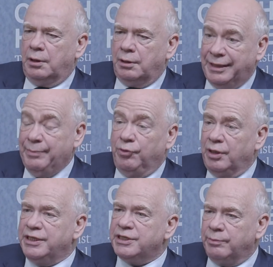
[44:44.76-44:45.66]

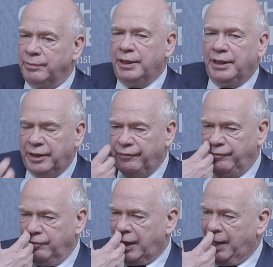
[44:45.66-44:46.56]
liberalism, if
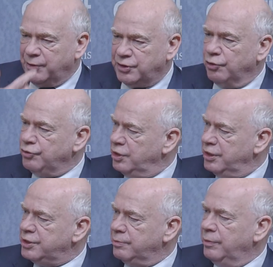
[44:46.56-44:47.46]
you like, but
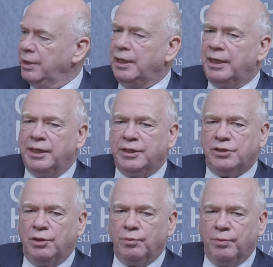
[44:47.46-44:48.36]
socialism in its
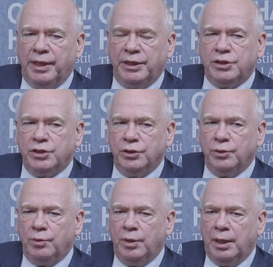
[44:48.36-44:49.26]
own way
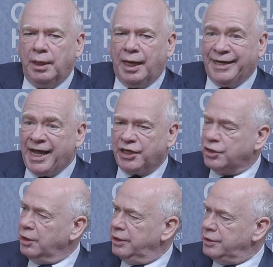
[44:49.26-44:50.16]
too, and
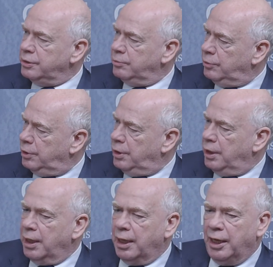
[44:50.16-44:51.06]
nationalism,
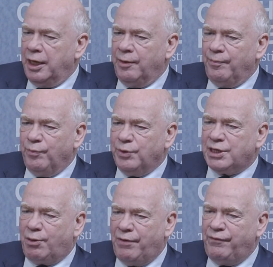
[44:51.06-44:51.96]
um, which,
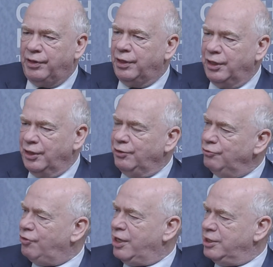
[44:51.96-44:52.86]
however you
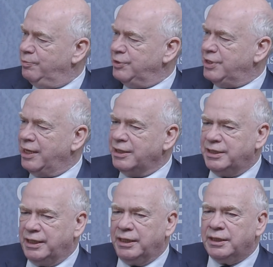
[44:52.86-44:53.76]
try to present
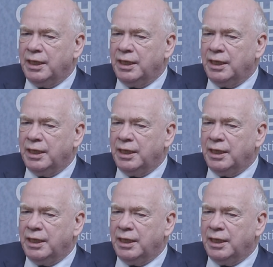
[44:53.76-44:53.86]
it,